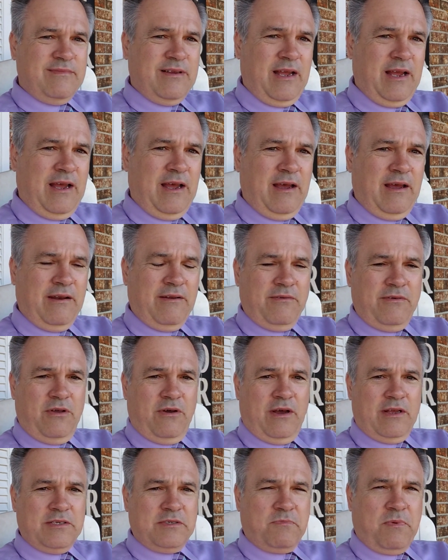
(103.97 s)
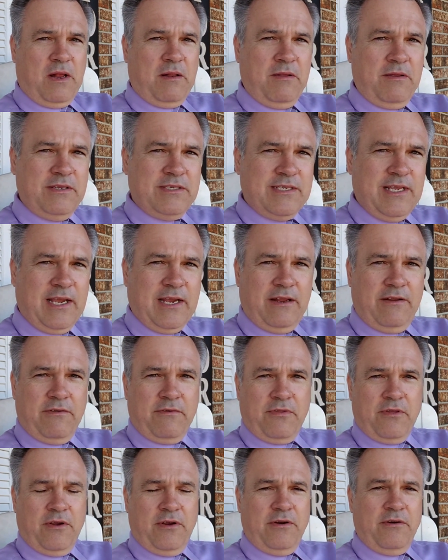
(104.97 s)
I don't know, I was probably second or
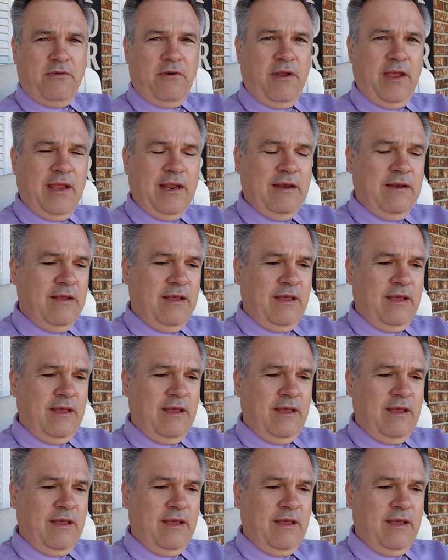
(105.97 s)
third grade,